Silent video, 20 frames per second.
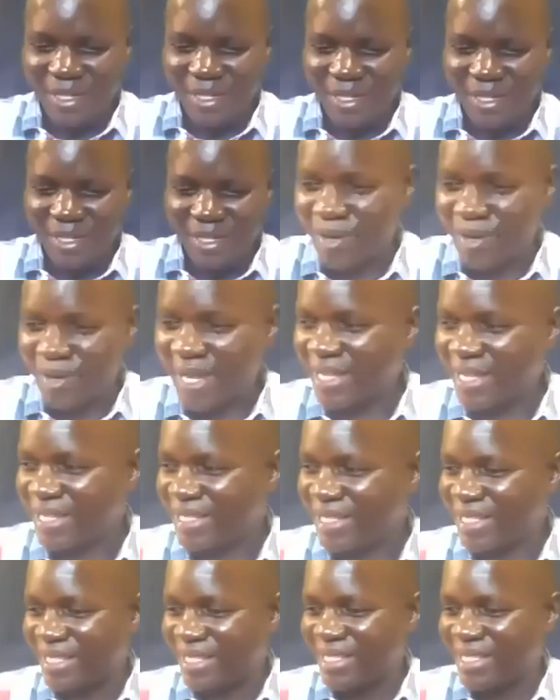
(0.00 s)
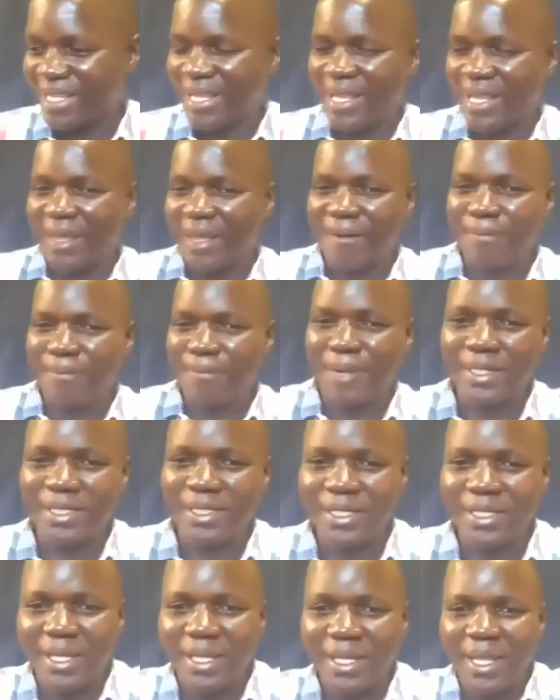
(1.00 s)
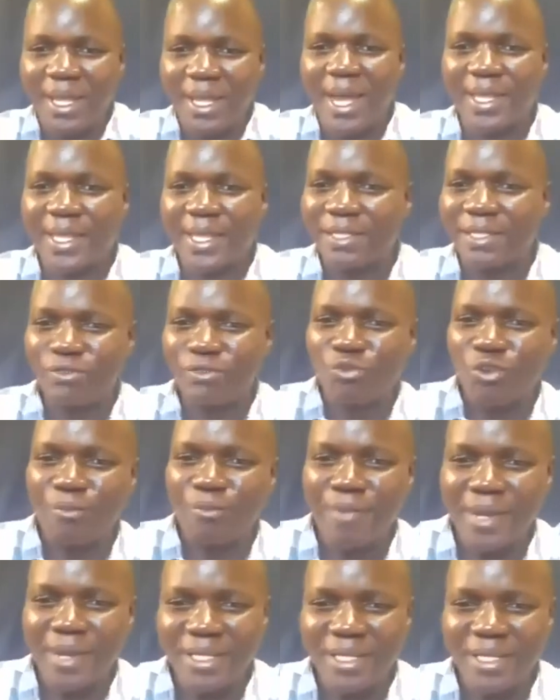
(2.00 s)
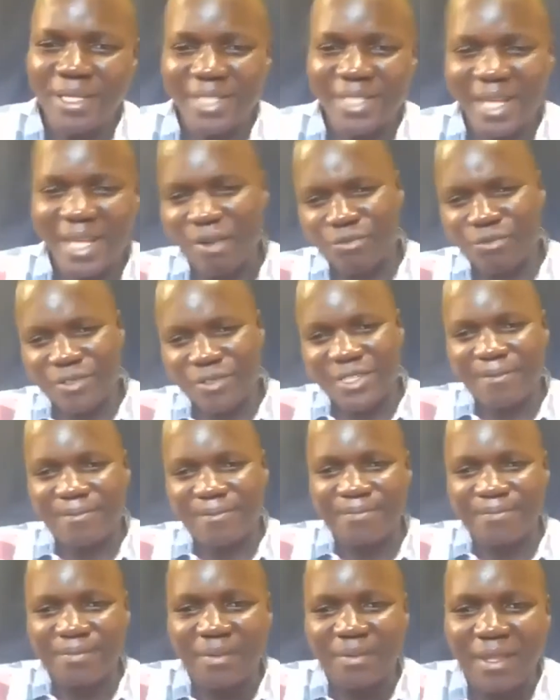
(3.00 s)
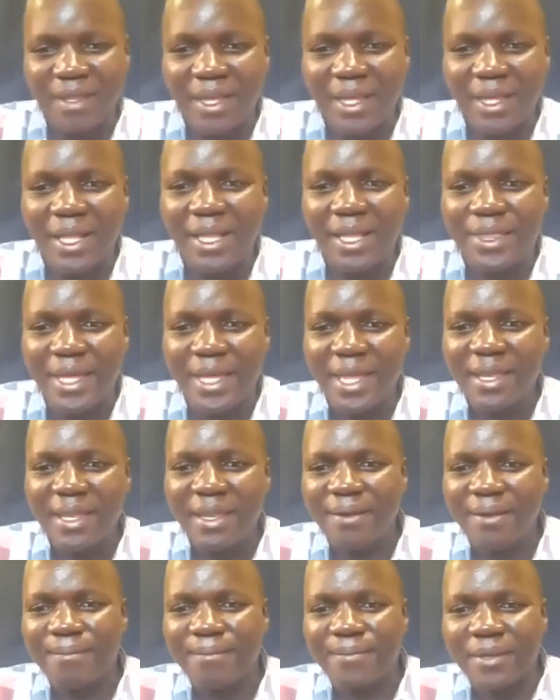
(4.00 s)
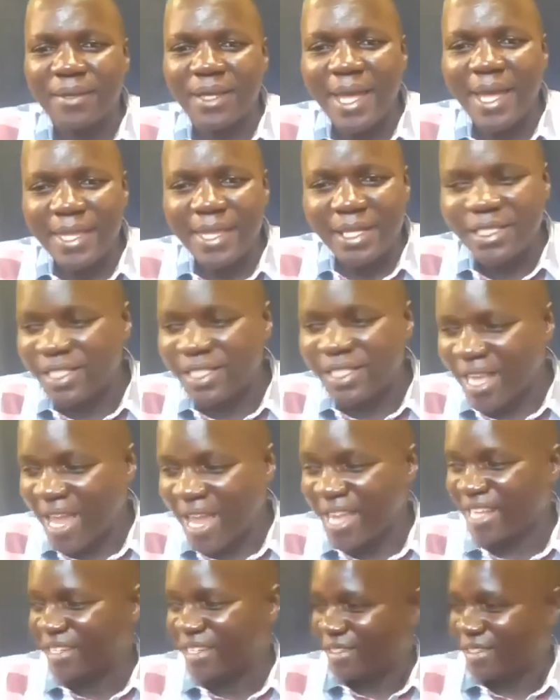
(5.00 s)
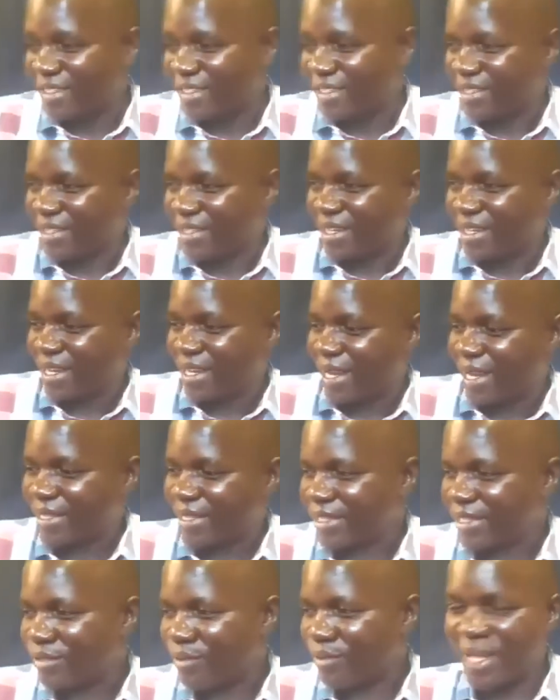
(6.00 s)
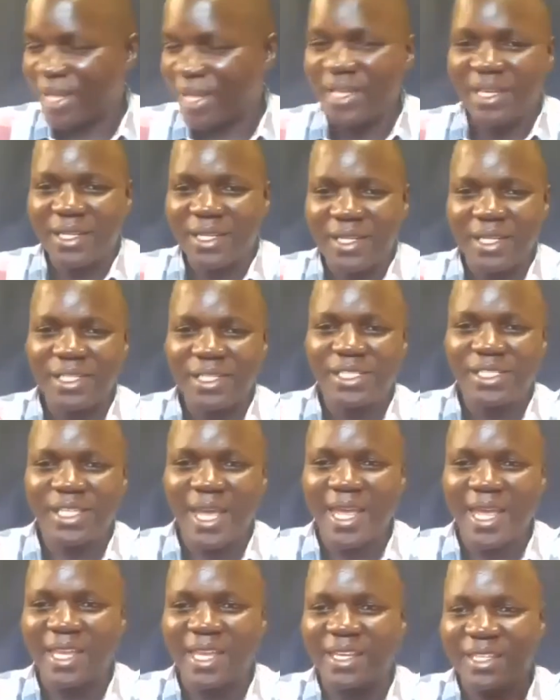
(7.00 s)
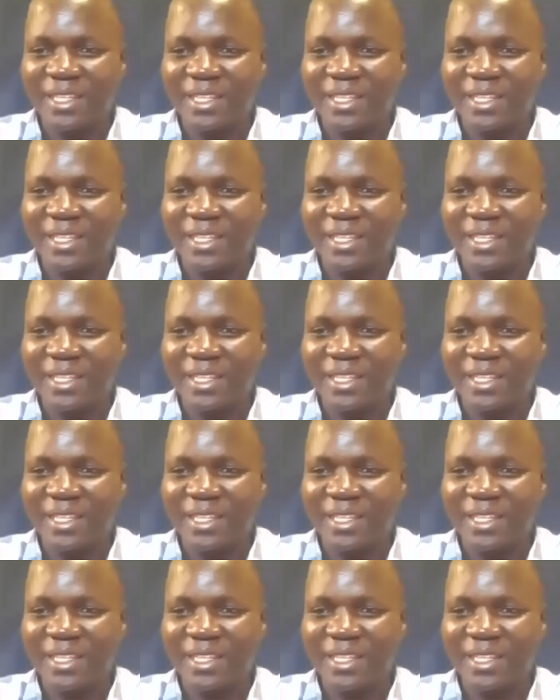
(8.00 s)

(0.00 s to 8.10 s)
when I hit it, but others do not make sounds. Then others shine, like this one, it shines.